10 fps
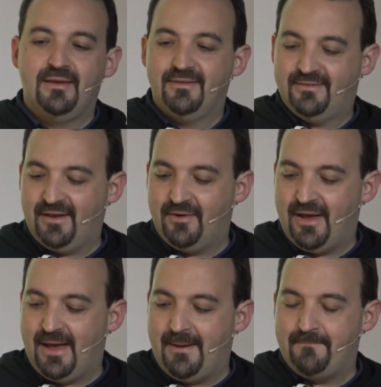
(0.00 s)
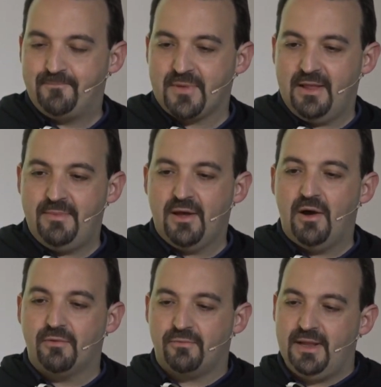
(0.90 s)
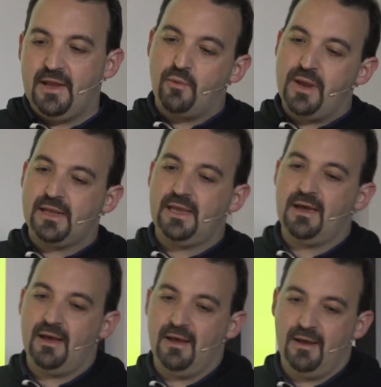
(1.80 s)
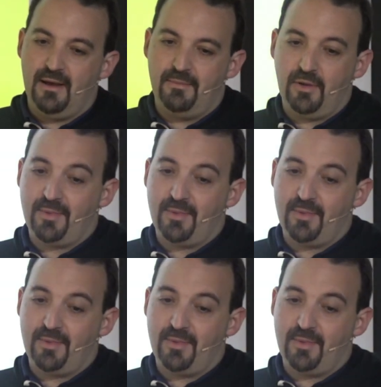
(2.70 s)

So let me go really quickly about